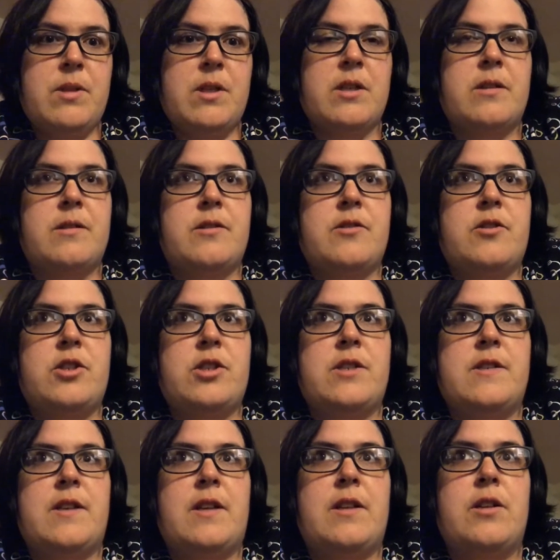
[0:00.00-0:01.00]
because she
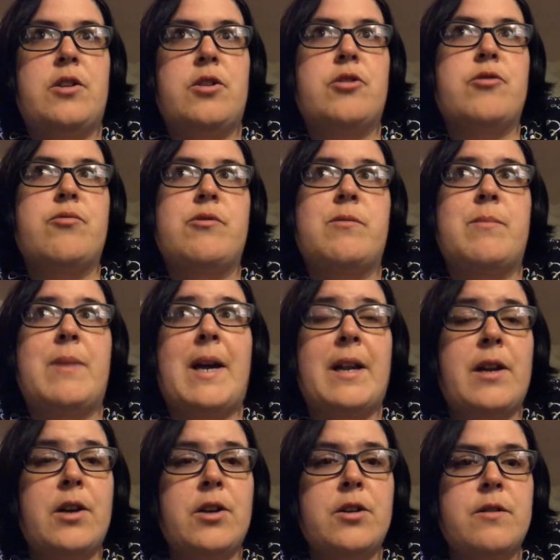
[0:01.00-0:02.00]
said the nurse was mad
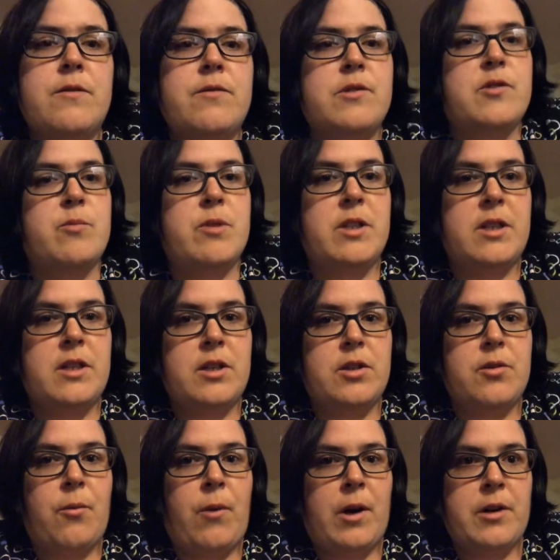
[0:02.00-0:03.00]
at her for spilling
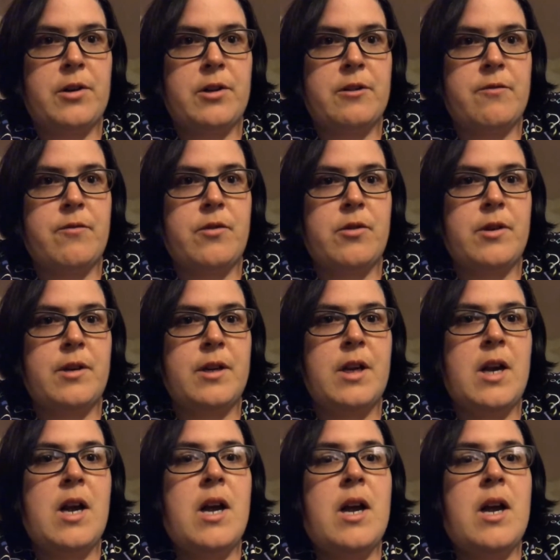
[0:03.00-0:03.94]
her water on the floor